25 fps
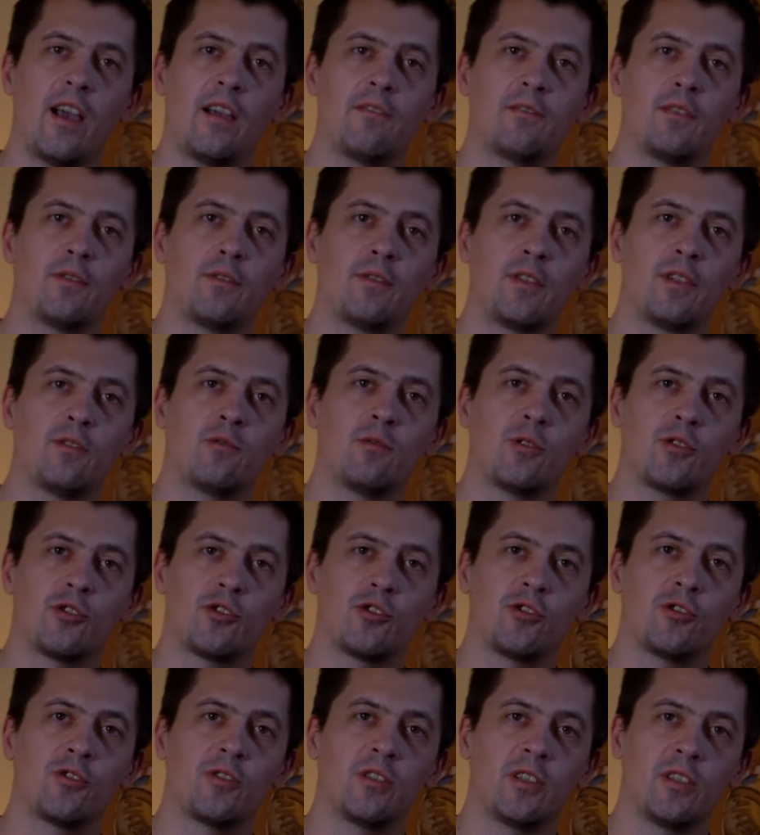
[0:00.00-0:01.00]
Everything was
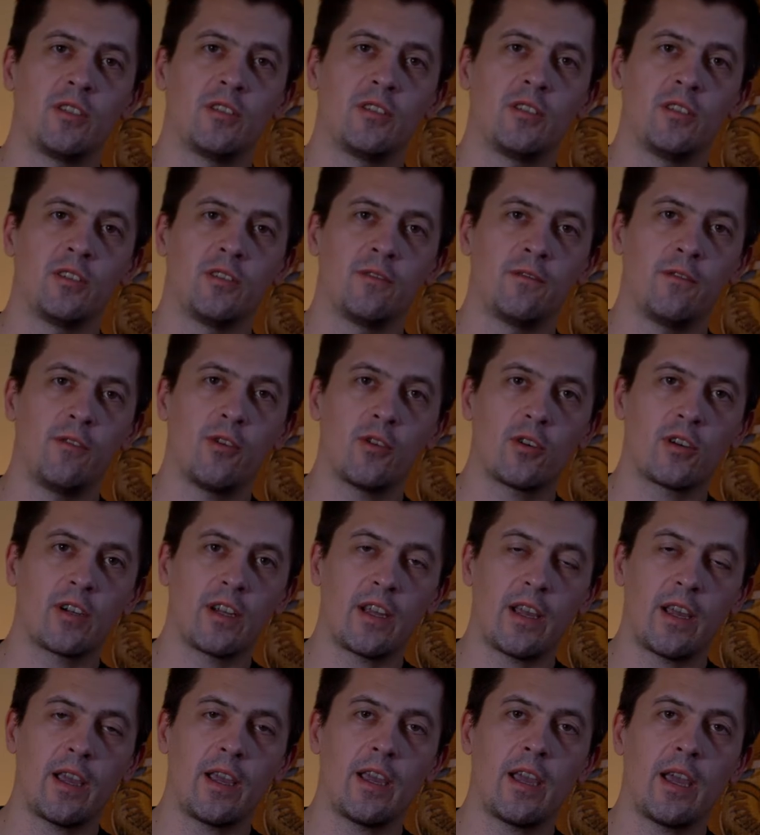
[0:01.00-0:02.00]
shooted in four
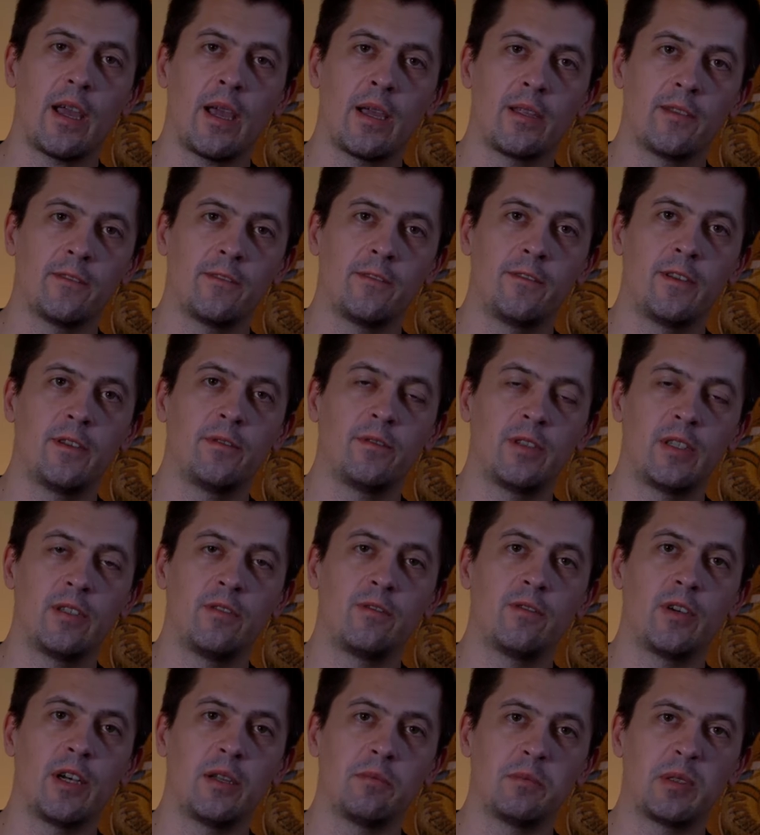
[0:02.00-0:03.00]
K and fifty
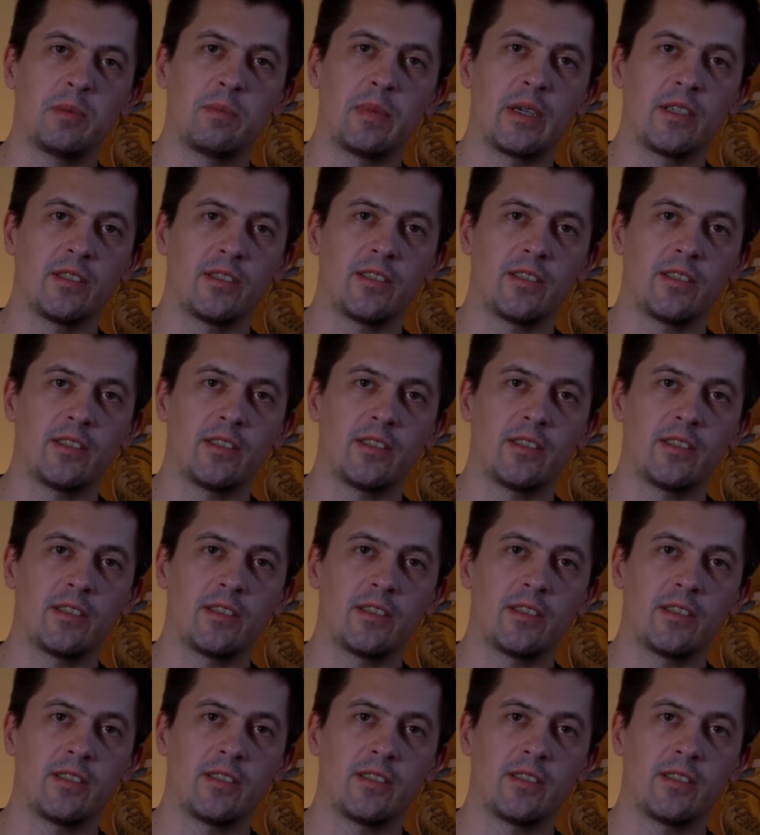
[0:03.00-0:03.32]
frames per